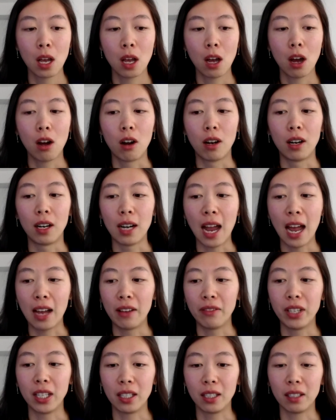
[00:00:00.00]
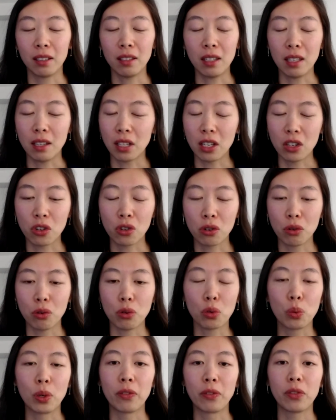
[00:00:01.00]
are having these issues
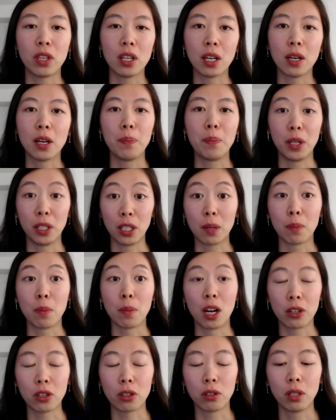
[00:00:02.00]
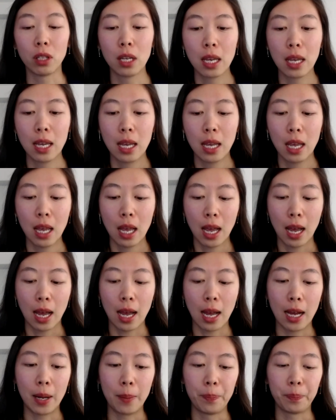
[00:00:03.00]
with the billing model.
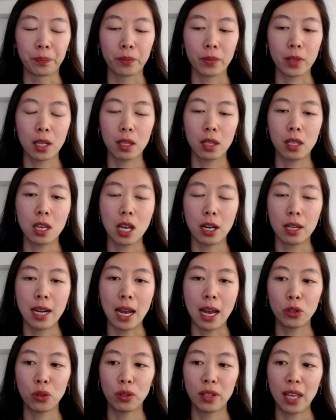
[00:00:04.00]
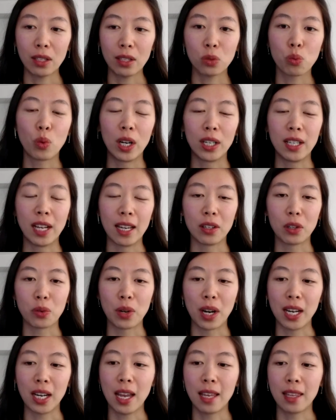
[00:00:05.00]
So that's one end,
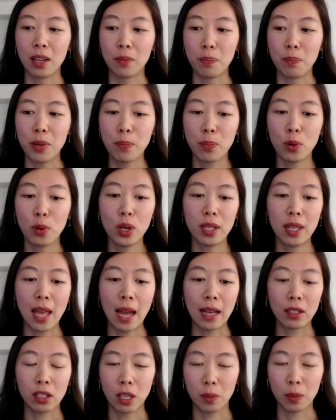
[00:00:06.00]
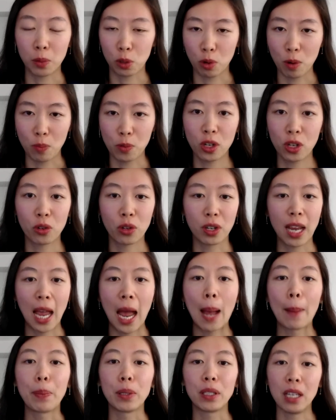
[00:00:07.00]
right? And then people in that subscription or
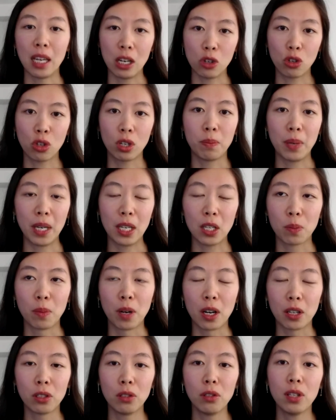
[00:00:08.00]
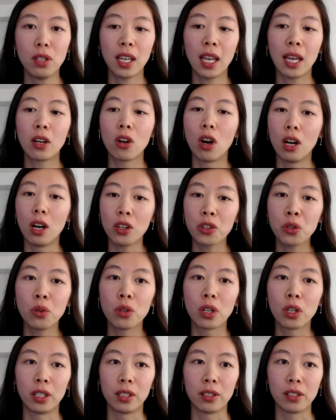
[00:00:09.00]
capitation-based model can also
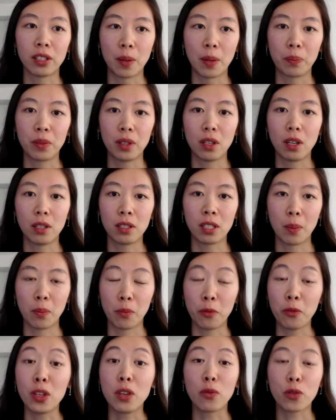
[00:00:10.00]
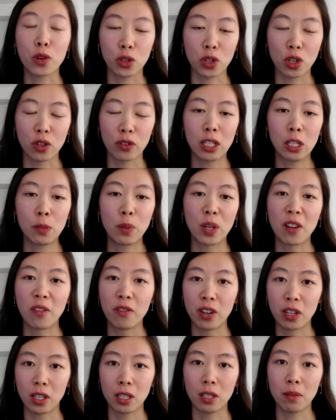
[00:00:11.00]
earn some fee for service, but a
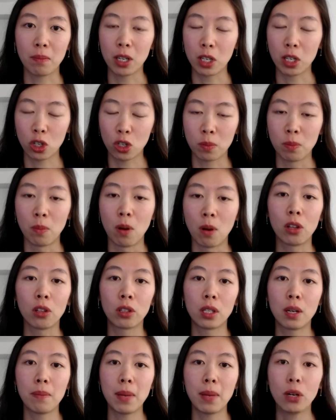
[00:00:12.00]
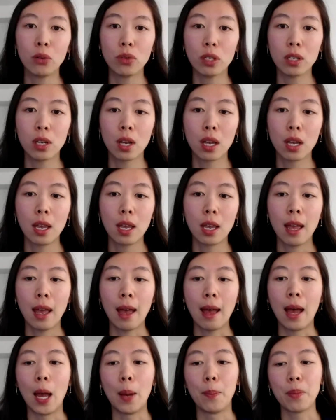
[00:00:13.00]
very much smaller amount.
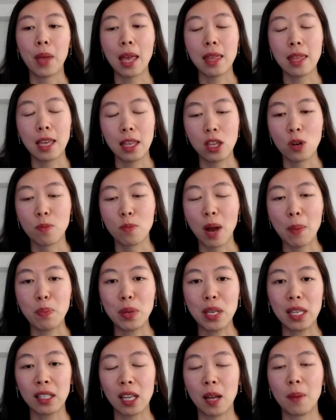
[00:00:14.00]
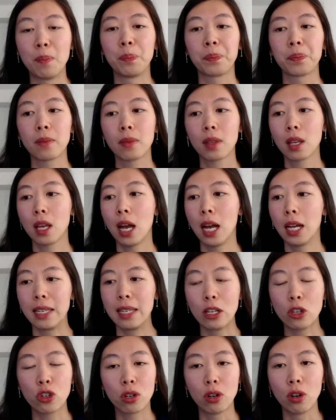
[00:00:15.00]
And then there might be some
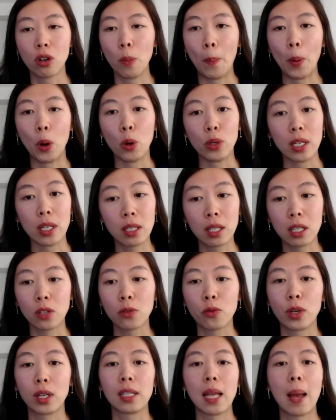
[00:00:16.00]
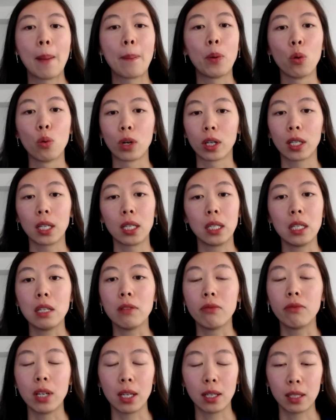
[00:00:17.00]
additional bonuses, for example, working
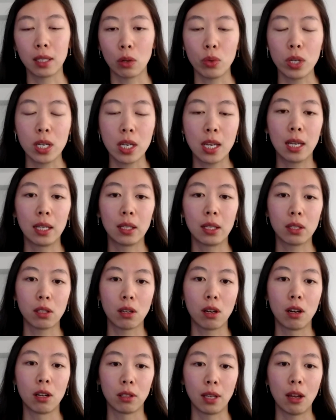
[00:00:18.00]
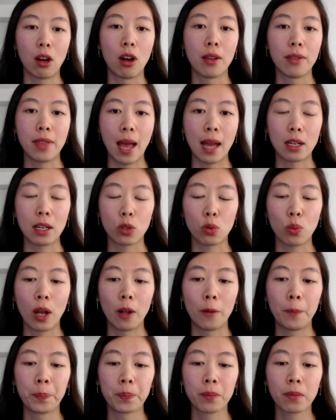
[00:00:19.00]
evenings and weekends on that as
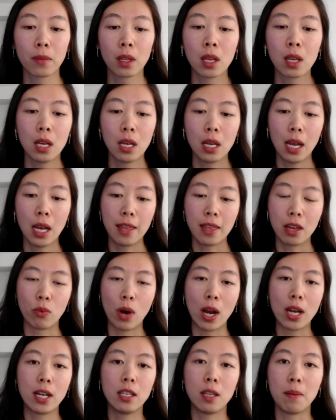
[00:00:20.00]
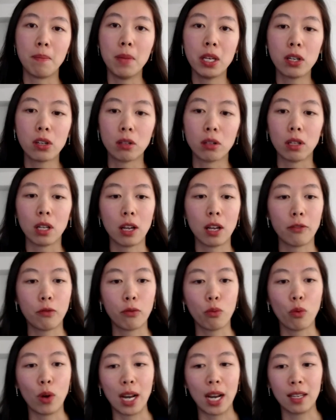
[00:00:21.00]
well. And then right in the middle of
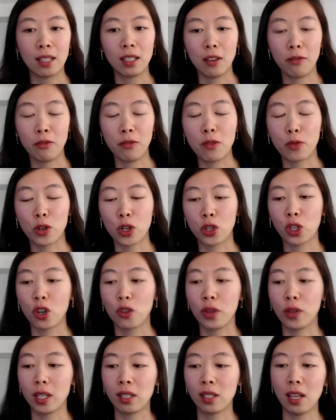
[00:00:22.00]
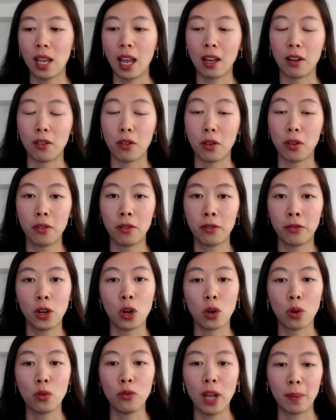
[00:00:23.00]
when I say fee for service and
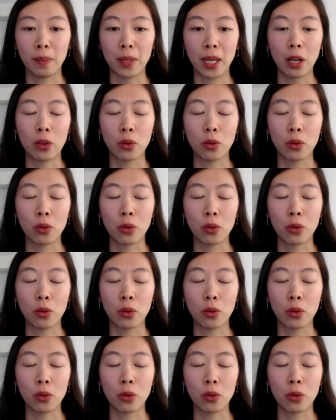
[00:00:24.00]
FO, Family Health